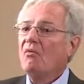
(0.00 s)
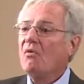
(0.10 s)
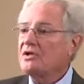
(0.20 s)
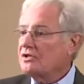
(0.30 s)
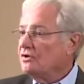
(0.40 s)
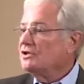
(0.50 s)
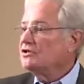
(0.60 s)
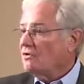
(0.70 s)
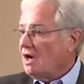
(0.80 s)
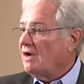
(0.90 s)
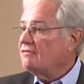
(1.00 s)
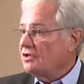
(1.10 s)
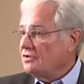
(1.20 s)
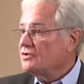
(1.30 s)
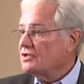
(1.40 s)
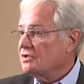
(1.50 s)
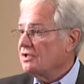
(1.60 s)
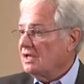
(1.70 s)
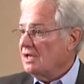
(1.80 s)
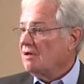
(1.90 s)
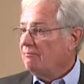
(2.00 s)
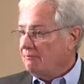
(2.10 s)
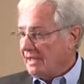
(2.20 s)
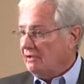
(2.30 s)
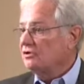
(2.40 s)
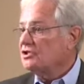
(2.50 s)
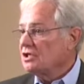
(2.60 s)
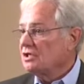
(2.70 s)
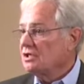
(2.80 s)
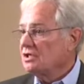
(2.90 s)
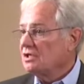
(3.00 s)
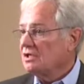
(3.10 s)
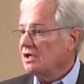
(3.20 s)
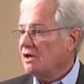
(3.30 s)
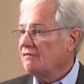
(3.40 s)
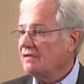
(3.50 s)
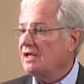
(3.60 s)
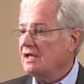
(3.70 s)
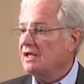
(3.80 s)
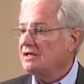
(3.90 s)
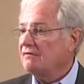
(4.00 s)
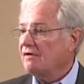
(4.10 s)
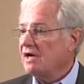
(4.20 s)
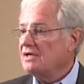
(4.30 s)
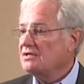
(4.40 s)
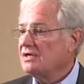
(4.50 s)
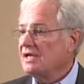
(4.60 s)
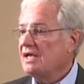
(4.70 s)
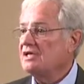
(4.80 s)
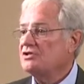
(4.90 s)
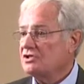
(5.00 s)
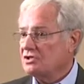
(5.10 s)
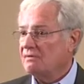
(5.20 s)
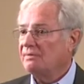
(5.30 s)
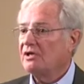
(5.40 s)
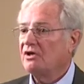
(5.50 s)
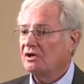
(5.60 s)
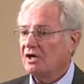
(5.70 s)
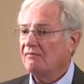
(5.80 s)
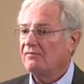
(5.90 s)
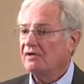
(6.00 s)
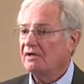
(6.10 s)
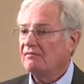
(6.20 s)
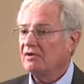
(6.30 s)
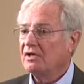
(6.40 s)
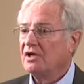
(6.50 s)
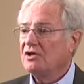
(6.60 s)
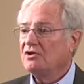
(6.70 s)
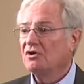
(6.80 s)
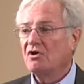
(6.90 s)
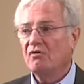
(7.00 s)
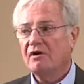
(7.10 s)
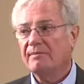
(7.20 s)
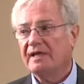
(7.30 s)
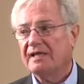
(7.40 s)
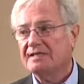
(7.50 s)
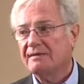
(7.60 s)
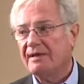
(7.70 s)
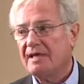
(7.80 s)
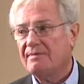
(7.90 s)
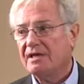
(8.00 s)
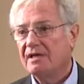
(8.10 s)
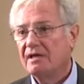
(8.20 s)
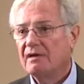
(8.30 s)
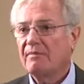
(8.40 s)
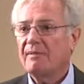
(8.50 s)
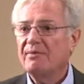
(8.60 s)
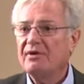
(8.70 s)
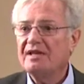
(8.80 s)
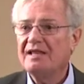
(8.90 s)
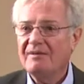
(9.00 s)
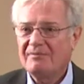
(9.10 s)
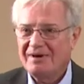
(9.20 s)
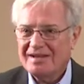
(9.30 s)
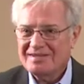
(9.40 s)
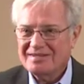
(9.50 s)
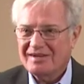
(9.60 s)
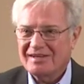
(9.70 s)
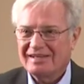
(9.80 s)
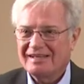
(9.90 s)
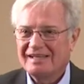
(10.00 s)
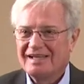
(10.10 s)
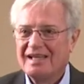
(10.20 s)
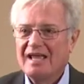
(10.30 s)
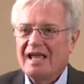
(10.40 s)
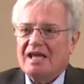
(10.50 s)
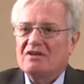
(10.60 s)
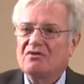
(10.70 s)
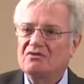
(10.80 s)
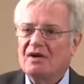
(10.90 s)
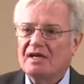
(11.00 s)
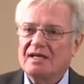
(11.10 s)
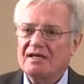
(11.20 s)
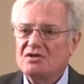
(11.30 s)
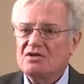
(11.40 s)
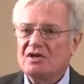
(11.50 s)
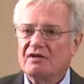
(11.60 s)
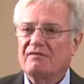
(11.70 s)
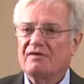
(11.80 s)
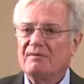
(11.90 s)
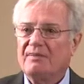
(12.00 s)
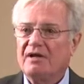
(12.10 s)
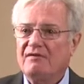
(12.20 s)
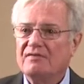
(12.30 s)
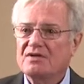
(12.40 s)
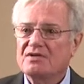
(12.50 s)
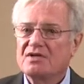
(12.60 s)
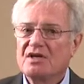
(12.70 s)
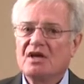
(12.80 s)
What's going to drive the use of the belt of the device is just simply her comfort level. You're going up against the baby. By putting that brace on and you try to get it snug for the pelvis,